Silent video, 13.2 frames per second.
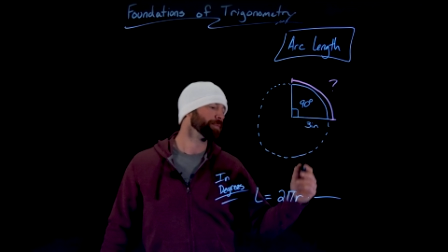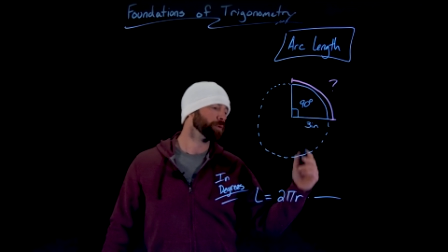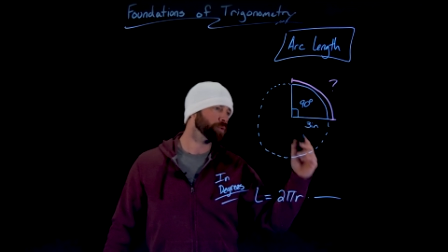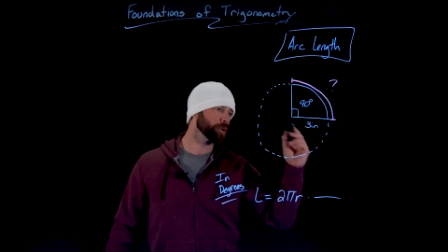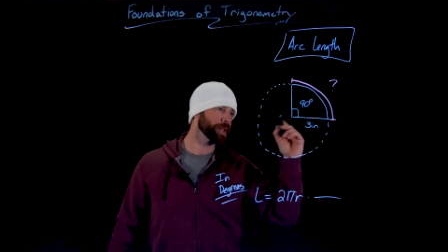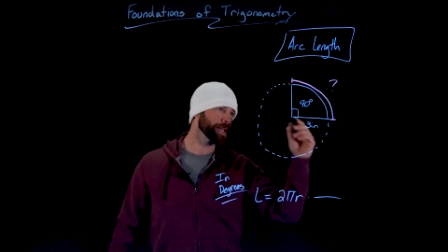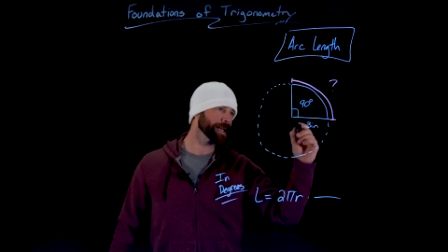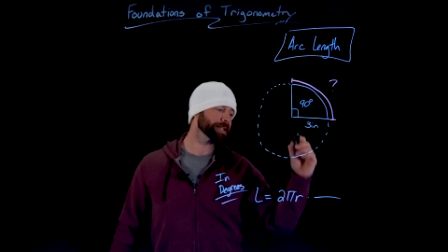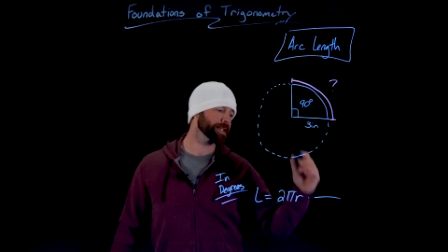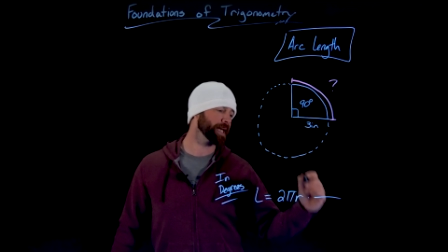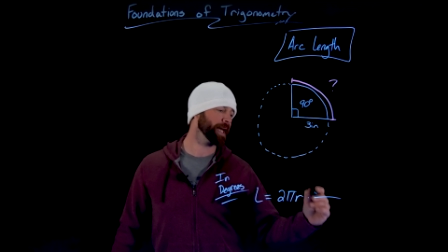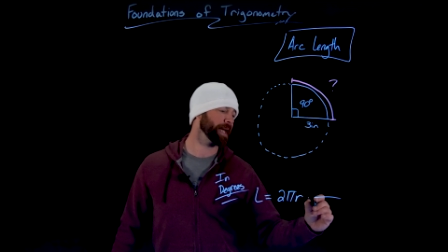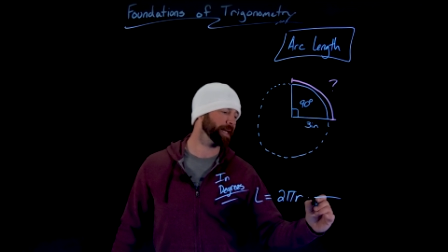Well, in this
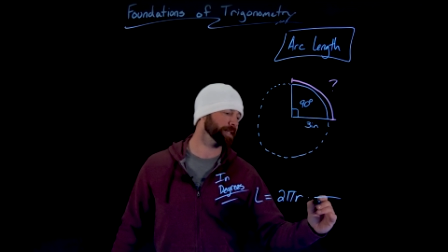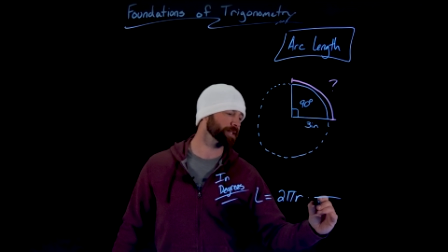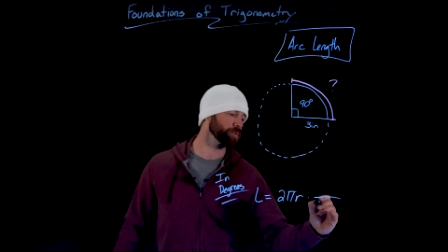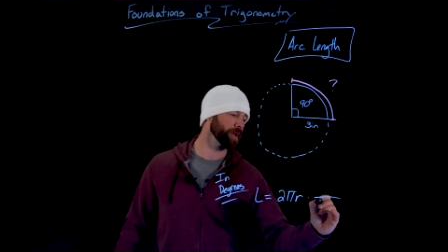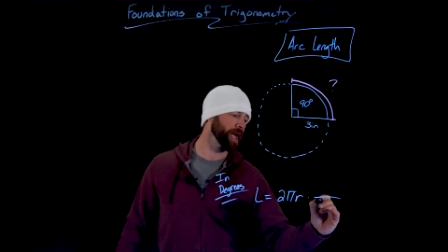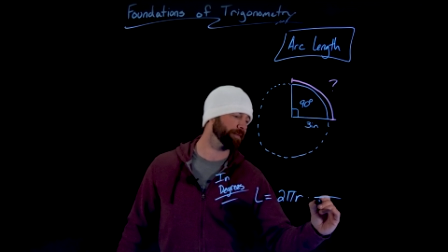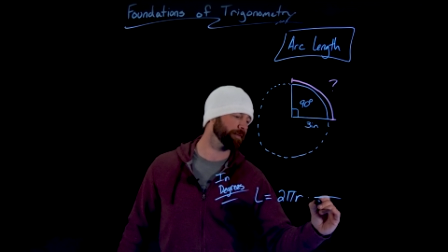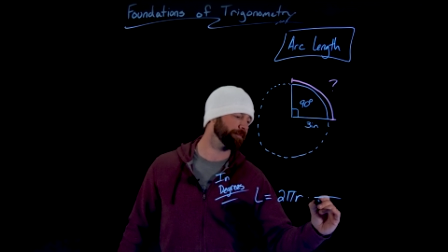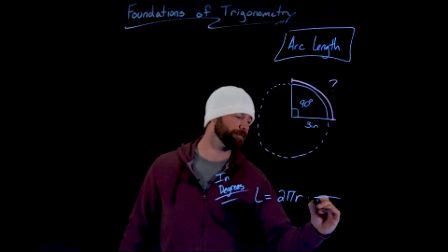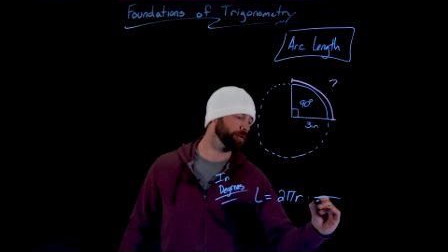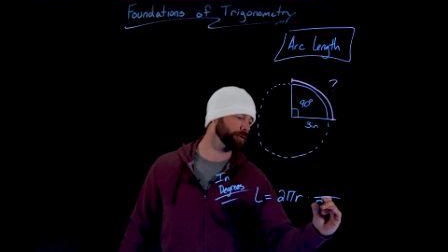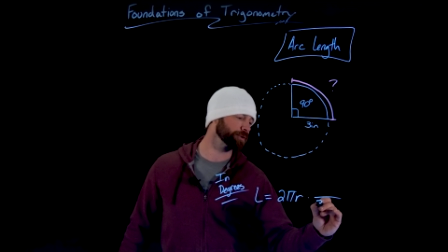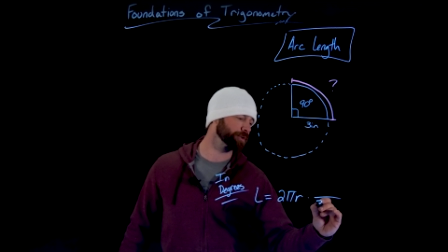case, we have a full